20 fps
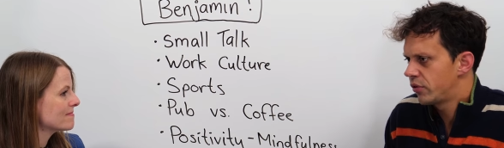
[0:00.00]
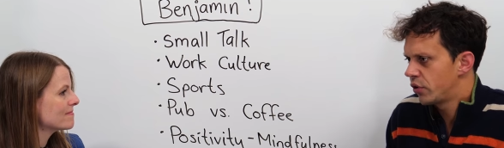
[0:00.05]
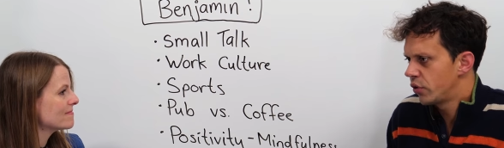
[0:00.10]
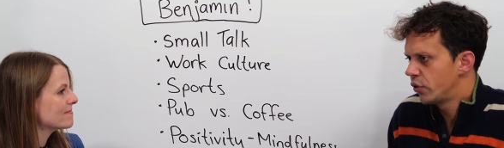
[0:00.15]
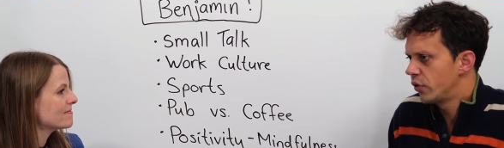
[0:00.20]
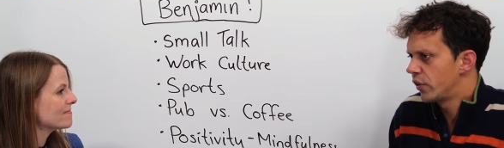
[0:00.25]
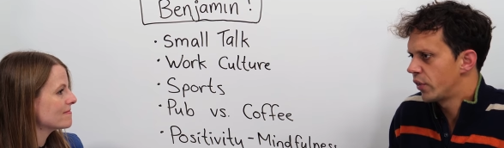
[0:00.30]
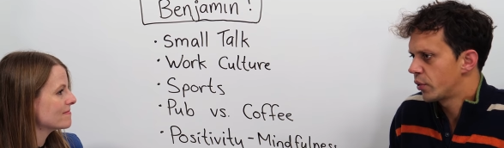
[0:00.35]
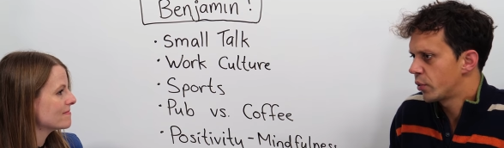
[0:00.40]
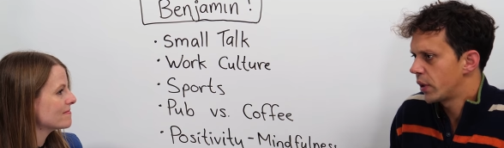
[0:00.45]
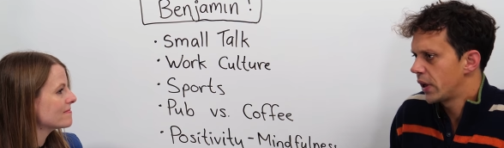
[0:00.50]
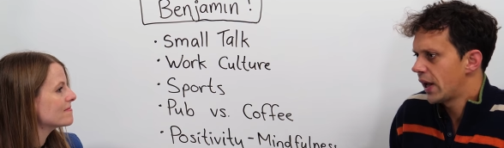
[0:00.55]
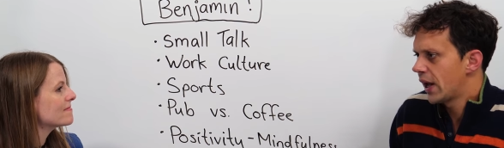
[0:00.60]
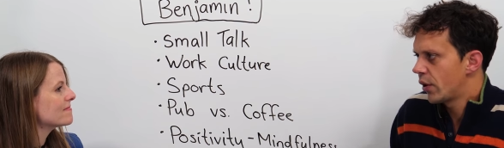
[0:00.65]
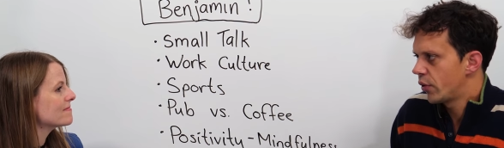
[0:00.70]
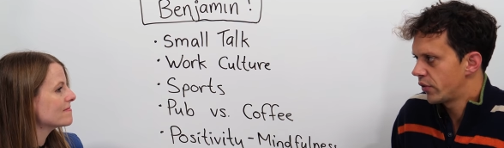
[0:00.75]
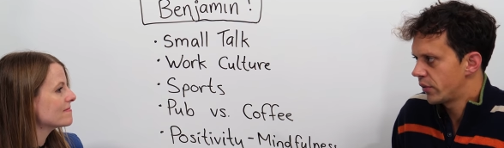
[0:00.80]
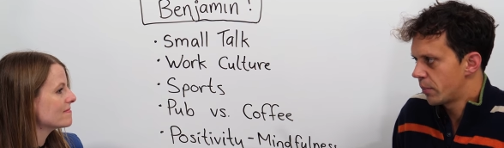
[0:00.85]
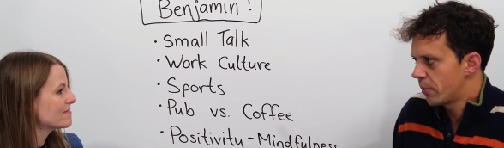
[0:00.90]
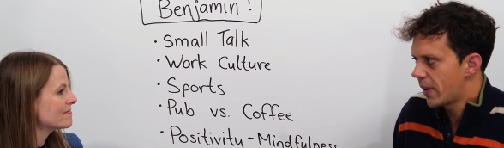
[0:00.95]
Speaker 1: two to three
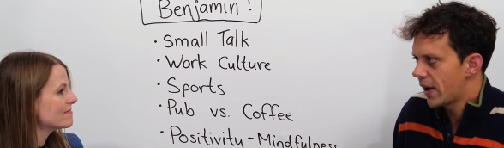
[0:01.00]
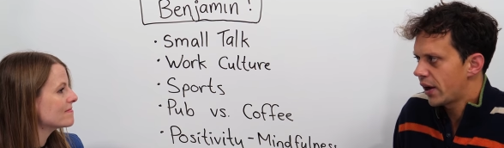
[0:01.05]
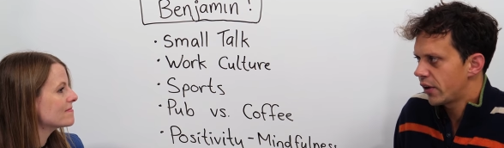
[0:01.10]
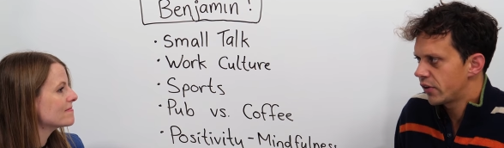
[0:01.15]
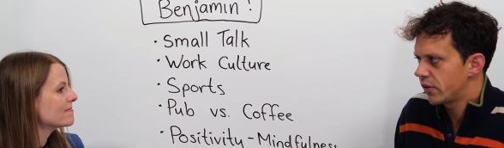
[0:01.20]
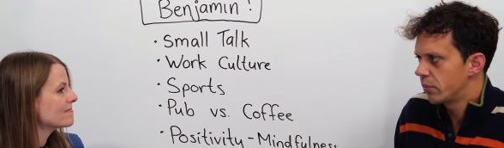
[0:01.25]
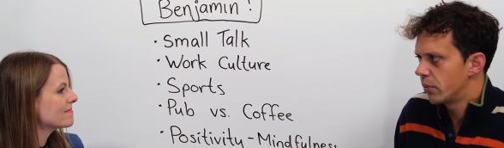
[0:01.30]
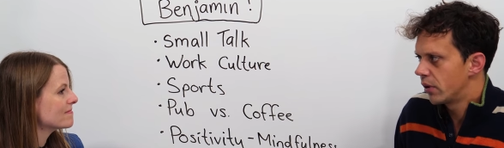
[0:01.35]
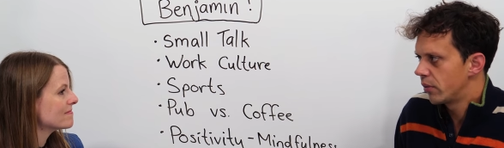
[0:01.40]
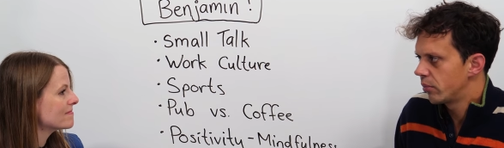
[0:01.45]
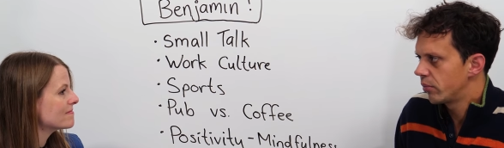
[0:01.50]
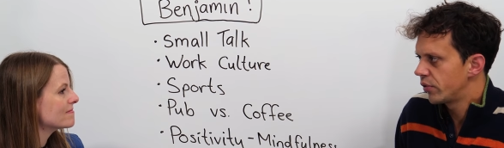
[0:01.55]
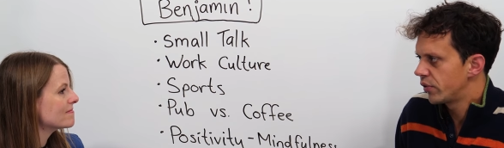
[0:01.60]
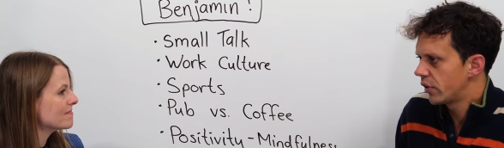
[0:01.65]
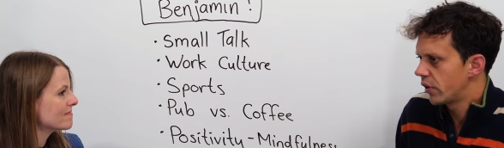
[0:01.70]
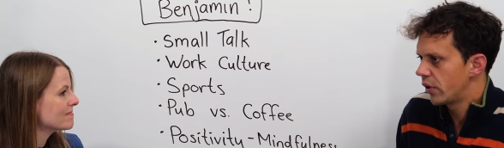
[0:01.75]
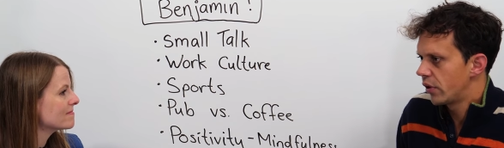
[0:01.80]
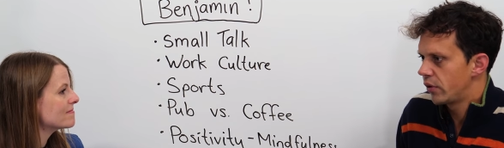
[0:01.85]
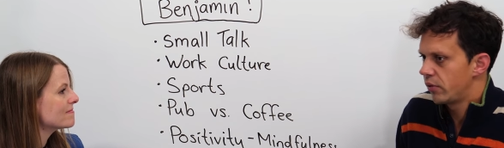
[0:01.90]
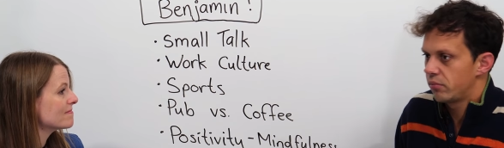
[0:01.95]
hours maximum.
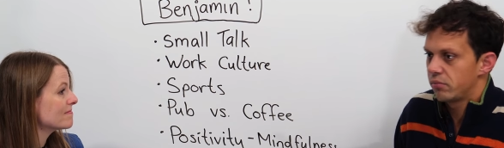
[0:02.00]
So